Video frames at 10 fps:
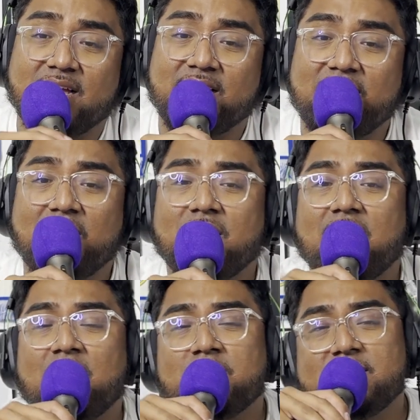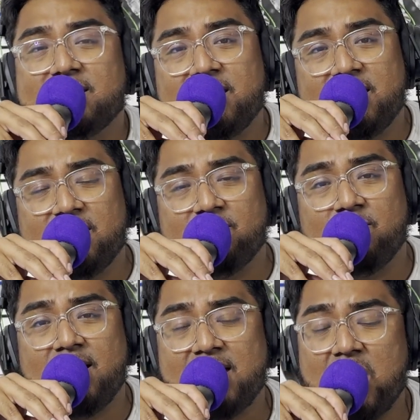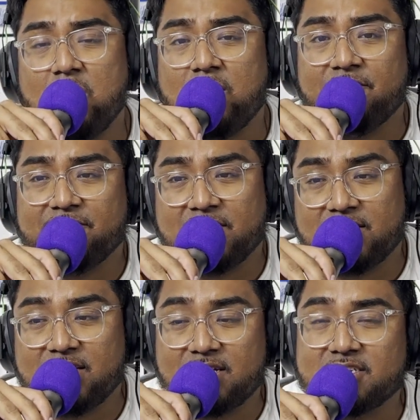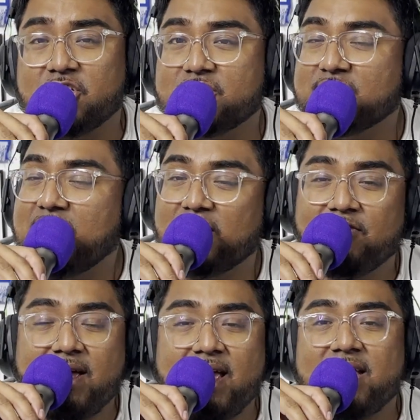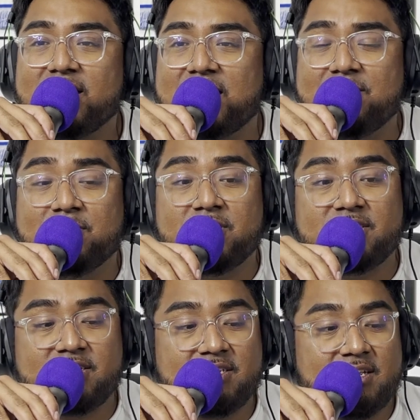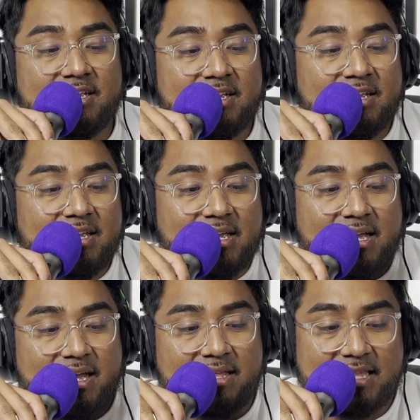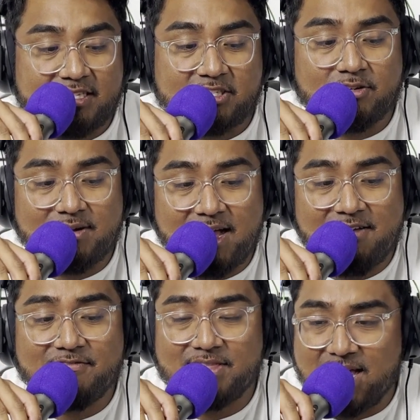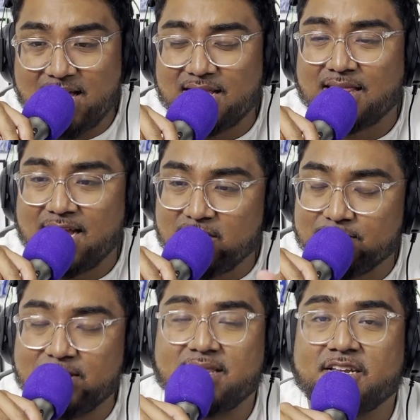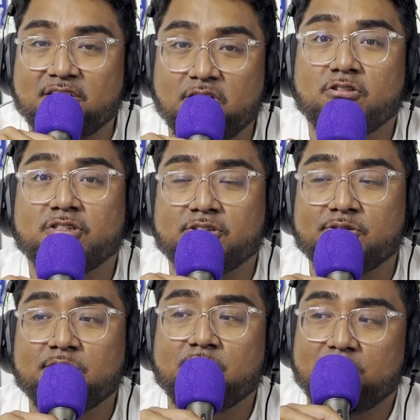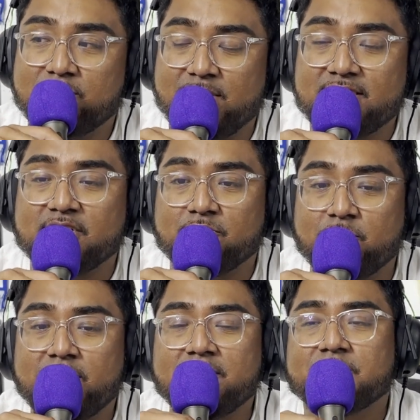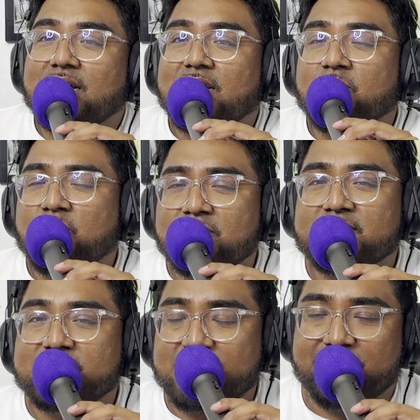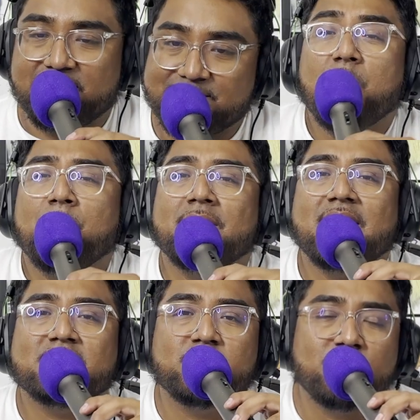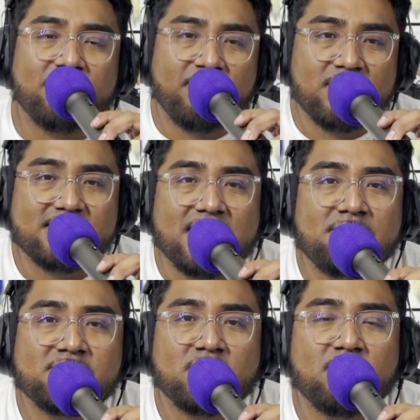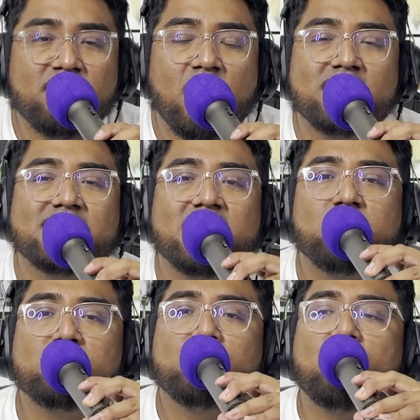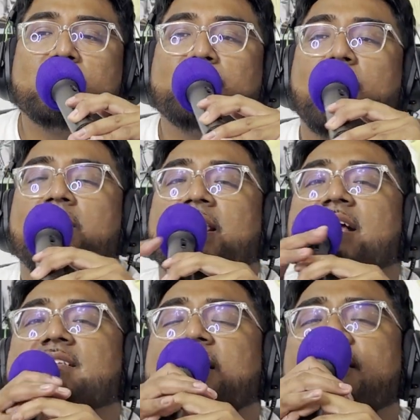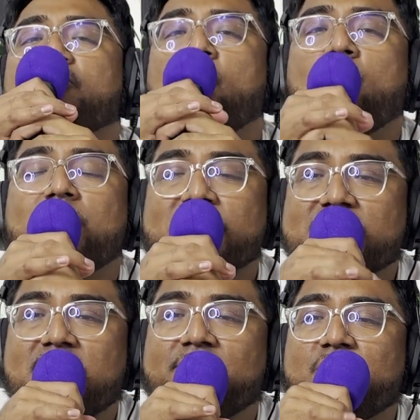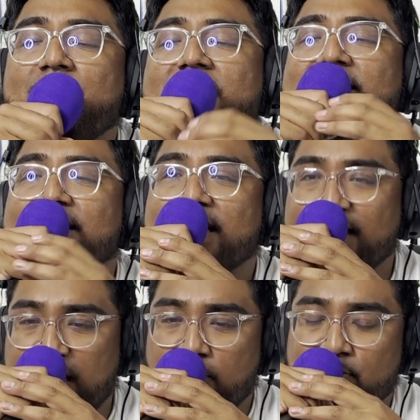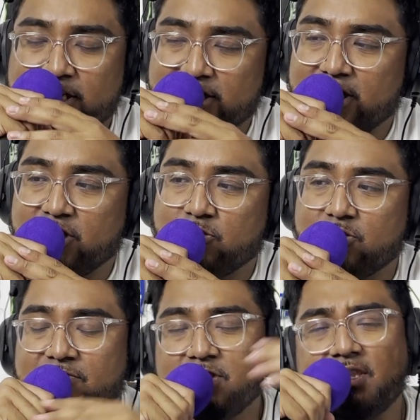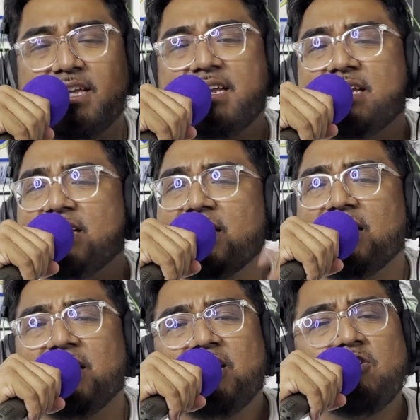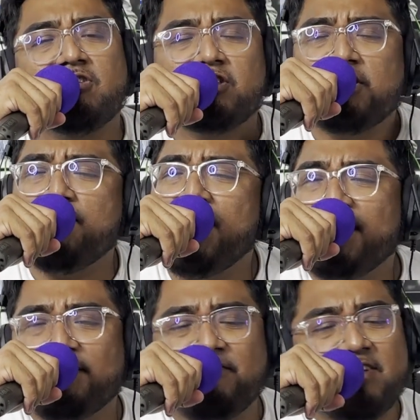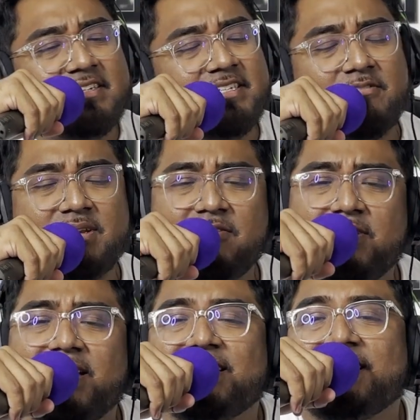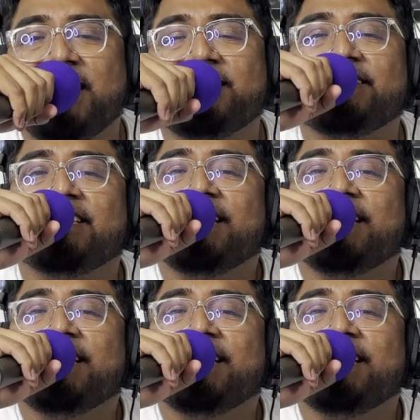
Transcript: And I would say right now I'm feeling, just because I love Ant that much, and they still have that lineup that they could go to, benching Rudy, Wolves in seven. But that should do it for this episode of the Hearts Handle Sports Podcast. As always, if you made it to the end, I appreciate you. If you didn't, you know, just come back and finish it whenever you get a chance.